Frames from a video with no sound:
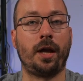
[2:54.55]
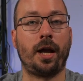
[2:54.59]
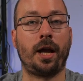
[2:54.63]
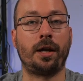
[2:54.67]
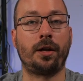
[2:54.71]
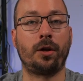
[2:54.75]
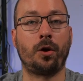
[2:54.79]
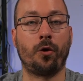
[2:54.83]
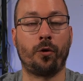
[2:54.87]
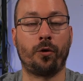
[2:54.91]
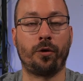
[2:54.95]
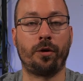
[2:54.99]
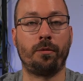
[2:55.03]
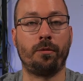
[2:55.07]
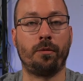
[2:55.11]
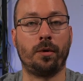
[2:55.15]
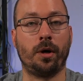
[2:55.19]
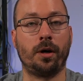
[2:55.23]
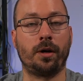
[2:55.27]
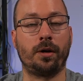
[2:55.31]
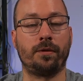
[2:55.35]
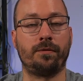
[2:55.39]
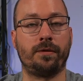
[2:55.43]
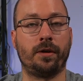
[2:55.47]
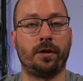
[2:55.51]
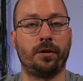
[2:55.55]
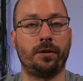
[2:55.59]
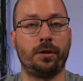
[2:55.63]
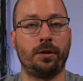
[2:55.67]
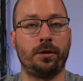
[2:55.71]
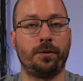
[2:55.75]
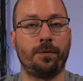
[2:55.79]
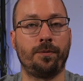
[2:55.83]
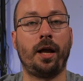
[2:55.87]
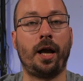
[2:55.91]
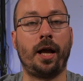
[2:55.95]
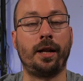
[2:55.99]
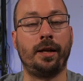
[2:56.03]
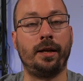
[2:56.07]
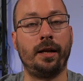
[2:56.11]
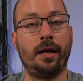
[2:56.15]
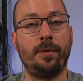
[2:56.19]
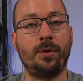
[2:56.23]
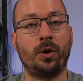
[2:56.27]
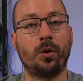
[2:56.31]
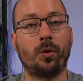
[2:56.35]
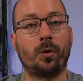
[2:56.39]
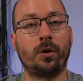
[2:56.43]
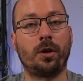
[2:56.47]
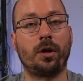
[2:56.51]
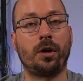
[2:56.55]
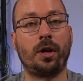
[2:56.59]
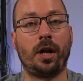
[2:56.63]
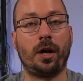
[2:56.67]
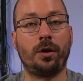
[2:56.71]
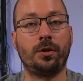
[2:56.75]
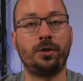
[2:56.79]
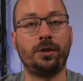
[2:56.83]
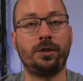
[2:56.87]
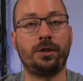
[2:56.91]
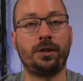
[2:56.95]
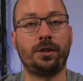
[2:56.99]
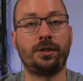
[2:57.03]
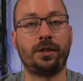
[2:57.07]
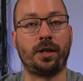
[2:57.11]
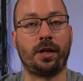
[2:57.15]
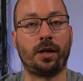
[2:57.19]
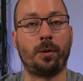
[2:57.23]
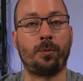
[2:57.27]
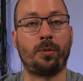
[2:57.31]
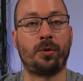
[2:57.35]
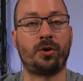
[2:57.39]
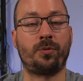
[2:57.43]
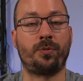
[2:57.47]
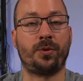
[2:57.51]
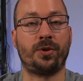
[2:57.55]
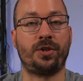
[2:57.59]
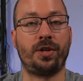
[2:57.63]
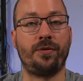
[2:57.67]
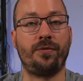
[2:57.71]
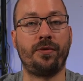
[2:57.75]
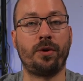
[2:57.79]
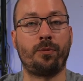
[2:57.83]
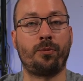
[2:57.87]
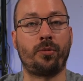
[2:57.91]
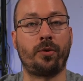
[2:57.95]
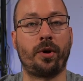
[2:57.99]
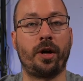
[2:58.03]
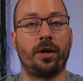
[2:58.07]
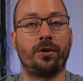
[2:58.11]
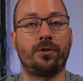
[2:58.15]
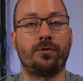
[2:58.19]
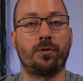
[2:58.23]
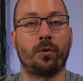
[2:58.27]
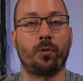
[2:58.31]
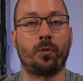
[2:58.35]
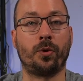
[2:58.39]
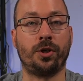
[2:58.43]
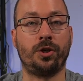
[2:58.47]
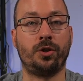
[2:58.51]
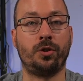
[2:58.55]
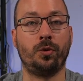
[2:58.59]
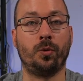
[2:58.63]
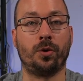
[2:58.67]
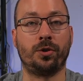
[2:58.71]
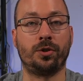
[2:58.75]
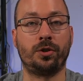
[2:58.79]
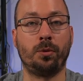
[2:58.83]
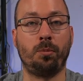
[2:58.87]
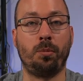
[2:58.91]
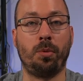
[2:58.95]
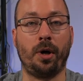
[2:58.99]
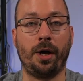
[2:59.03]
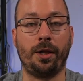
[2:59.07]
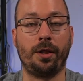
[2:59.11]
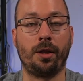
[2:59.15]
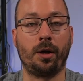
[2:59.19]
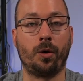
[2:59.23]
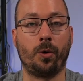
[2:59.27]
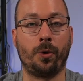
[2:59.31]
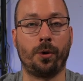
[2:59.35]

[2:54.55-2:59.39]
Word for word: at current market value, and a limit order allows you to set up a specific price for which you want to buy the